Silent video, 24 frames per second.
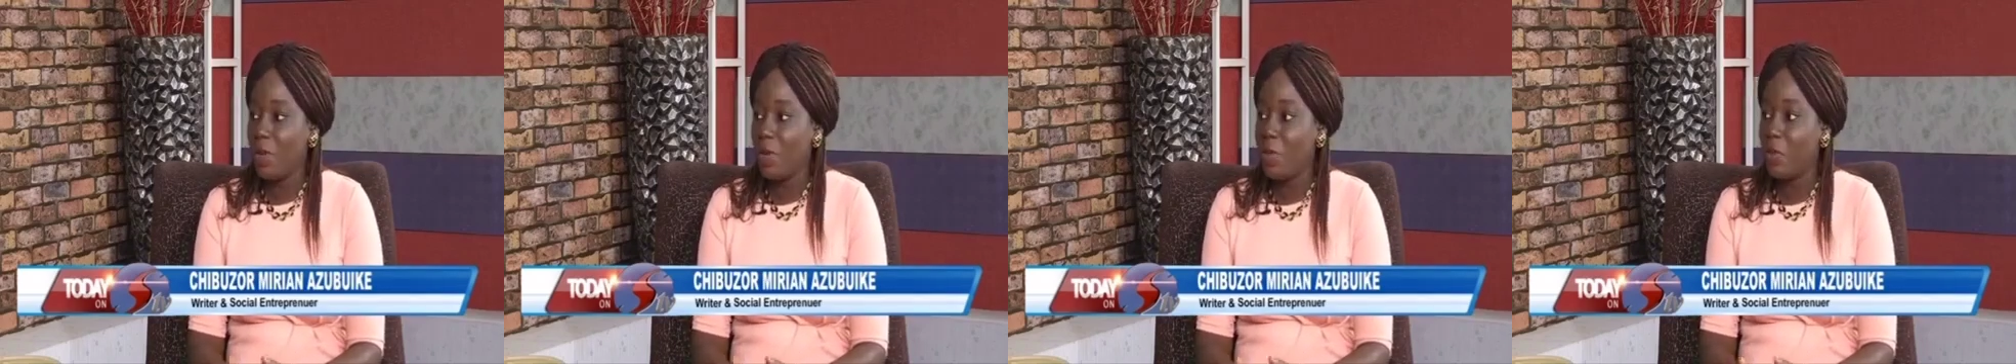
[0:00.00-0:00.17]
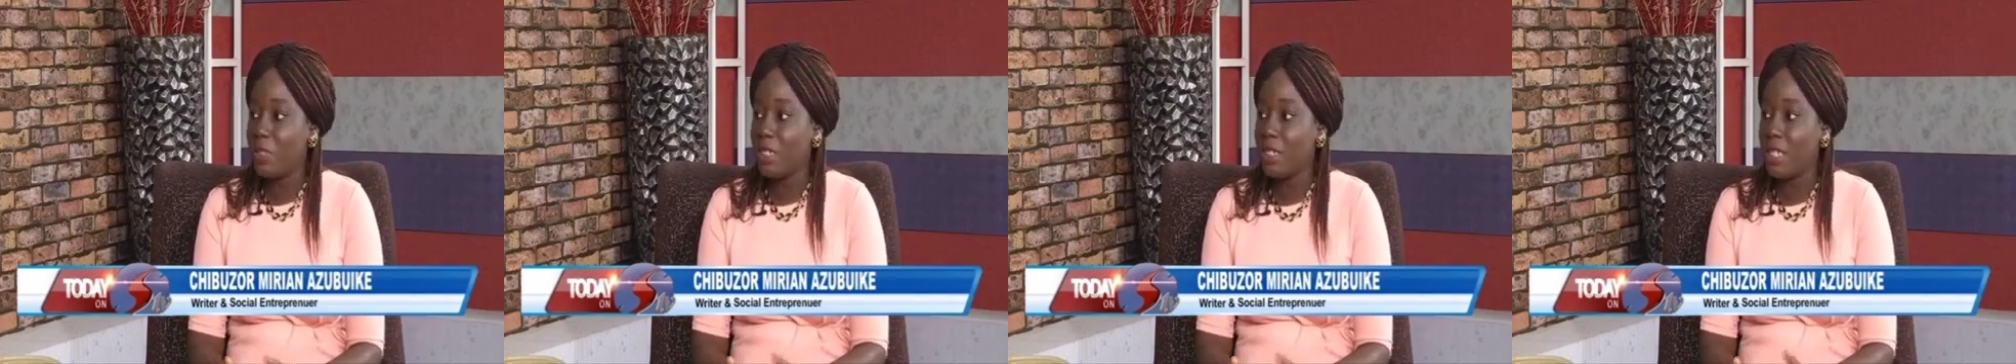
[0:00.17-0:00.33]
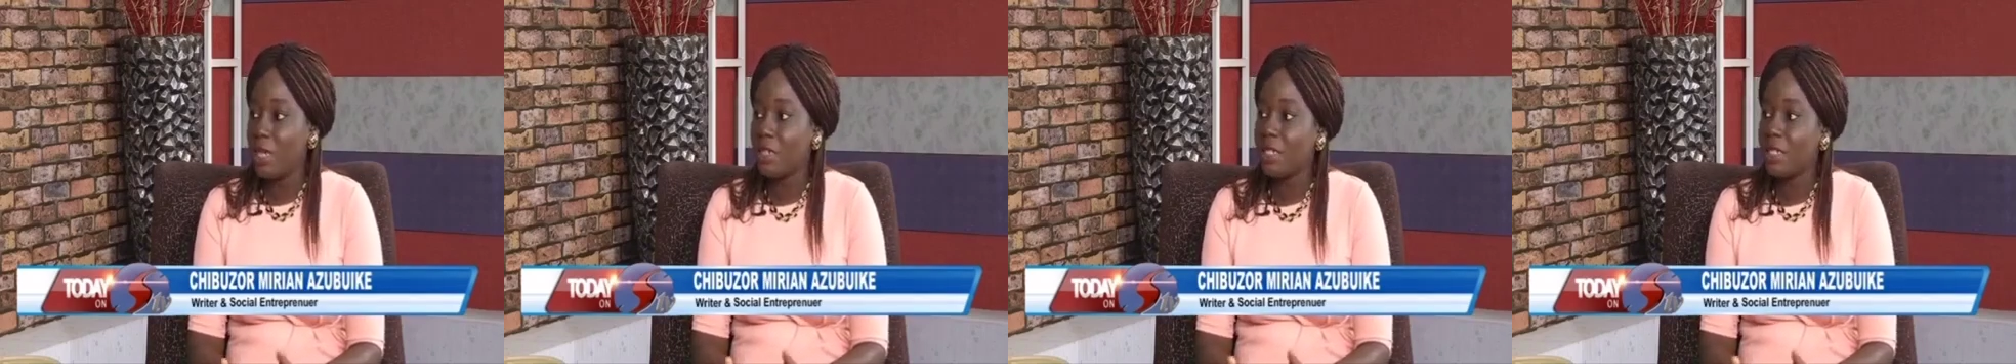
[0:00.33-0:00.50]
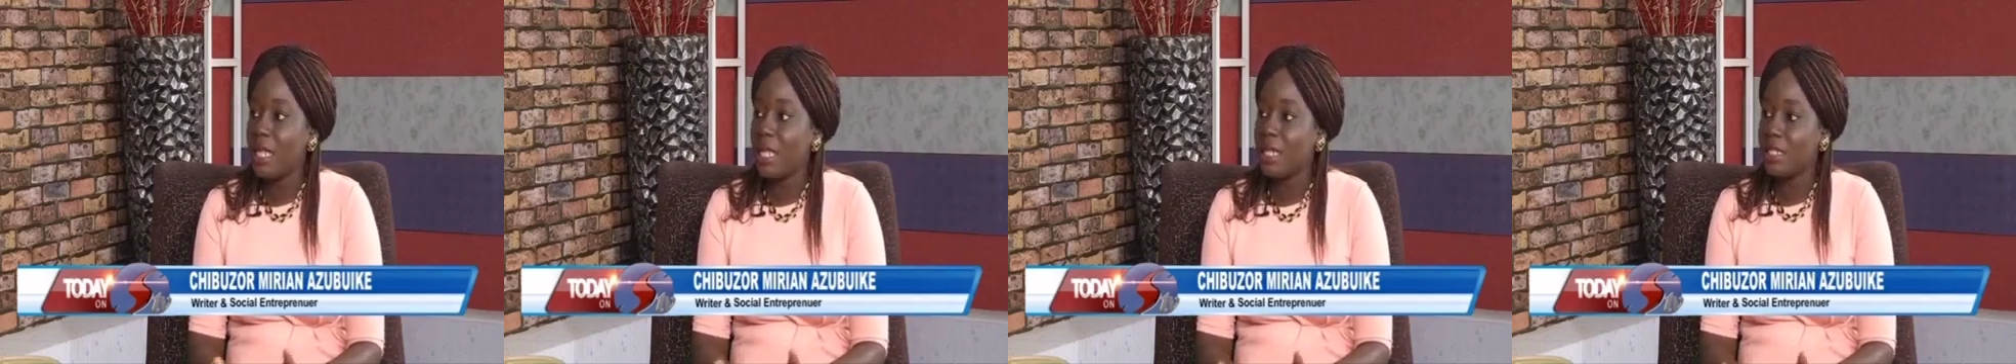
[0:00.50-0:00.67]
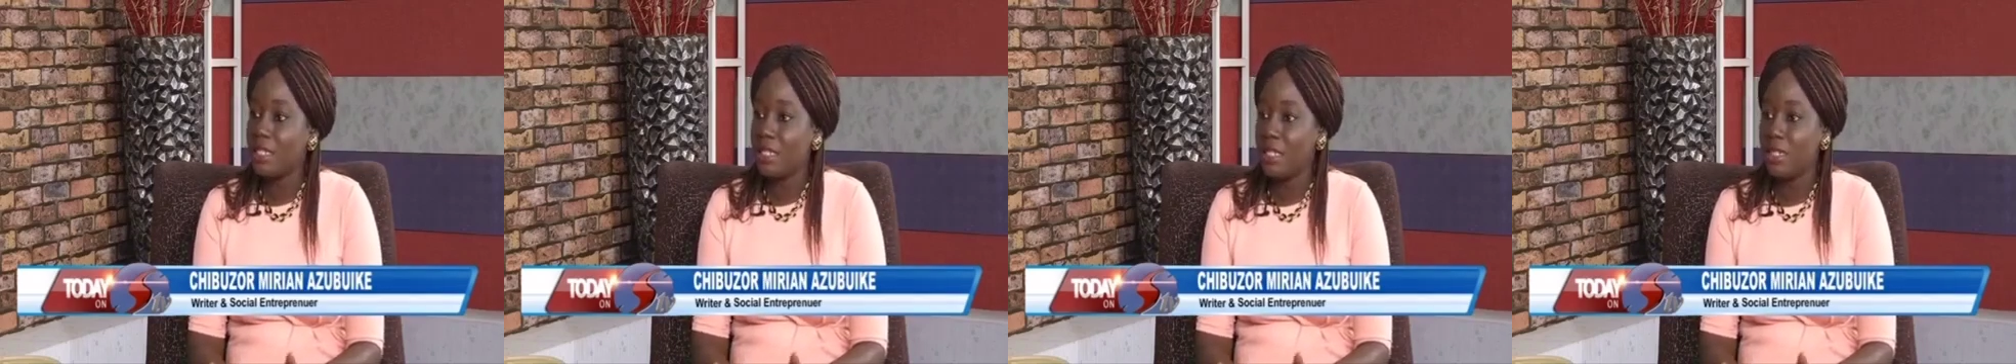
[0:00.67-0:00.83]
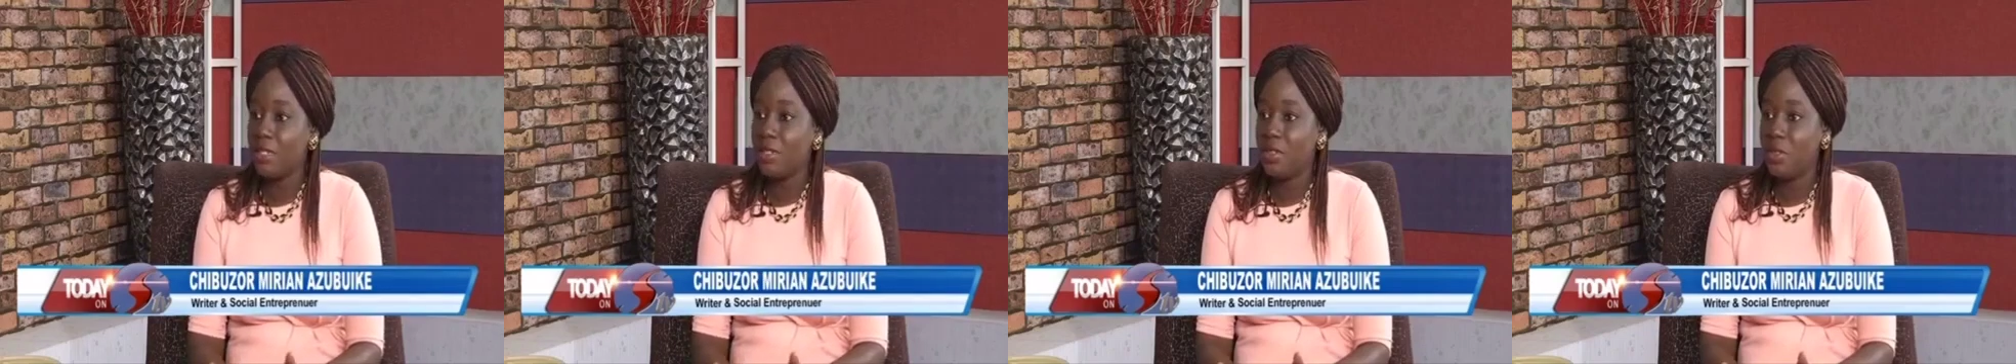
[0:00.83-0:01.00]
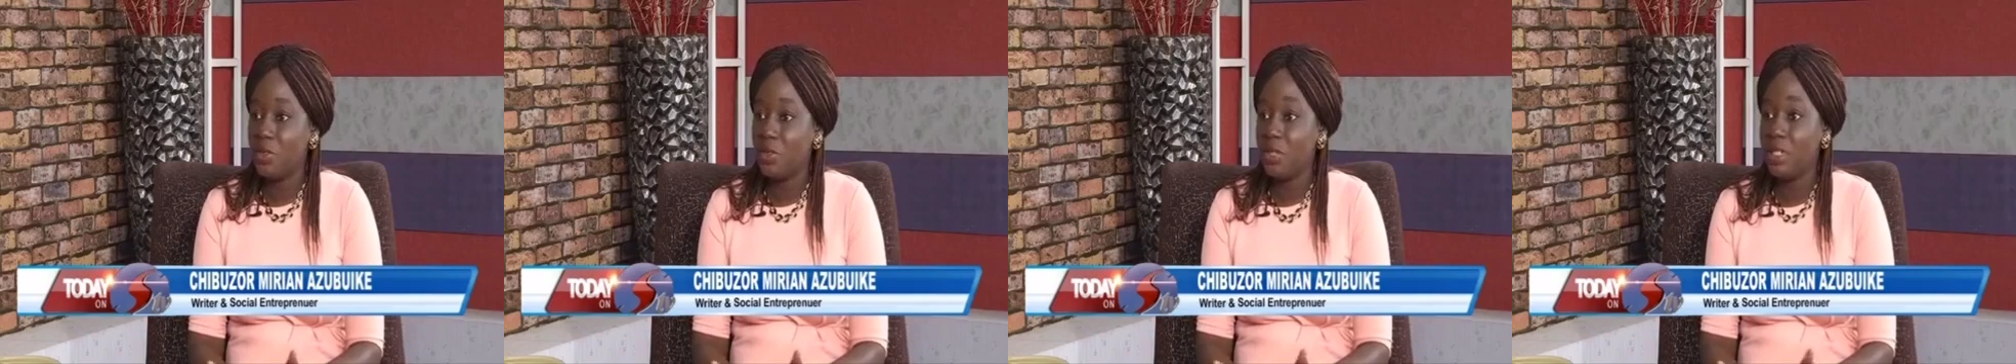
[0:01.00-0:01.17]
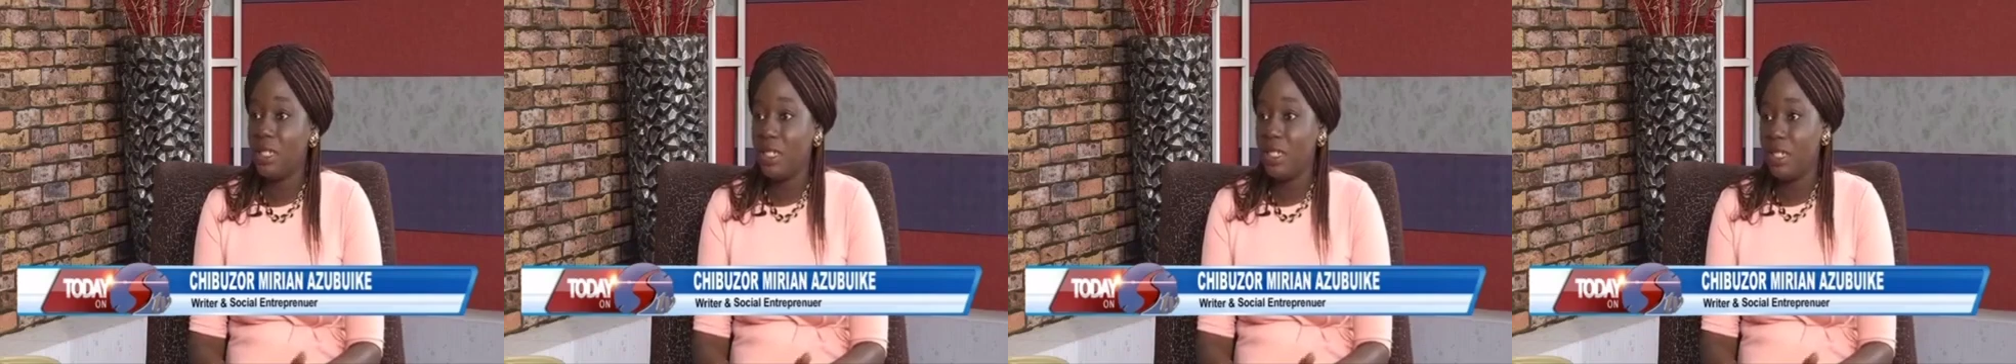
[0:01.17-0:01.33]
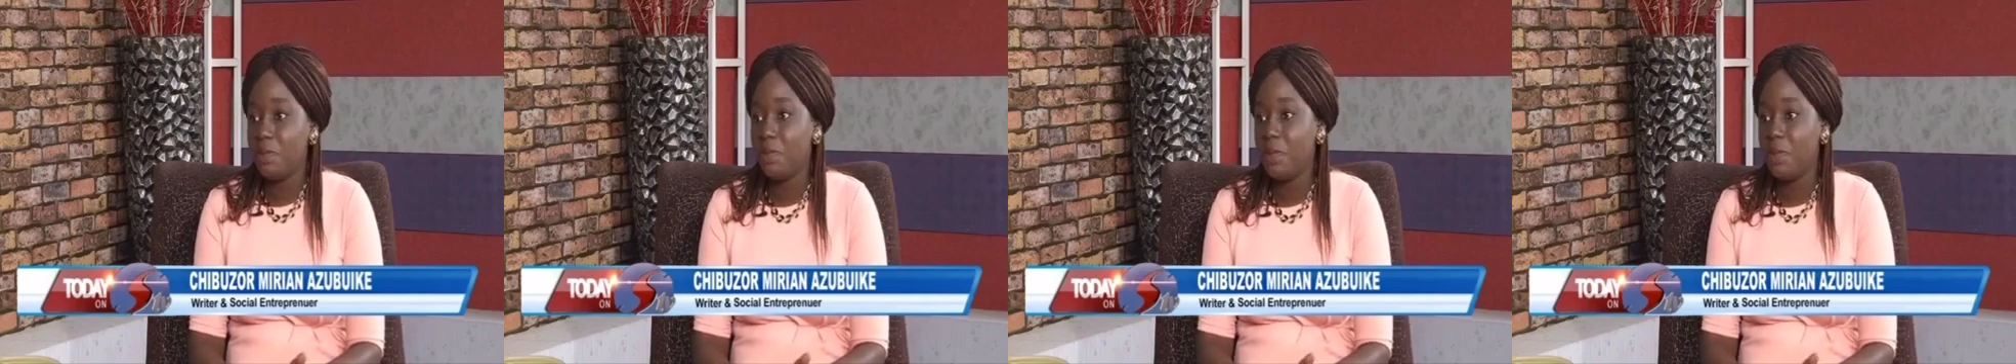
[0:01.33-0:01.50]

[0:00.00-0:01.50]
without access to these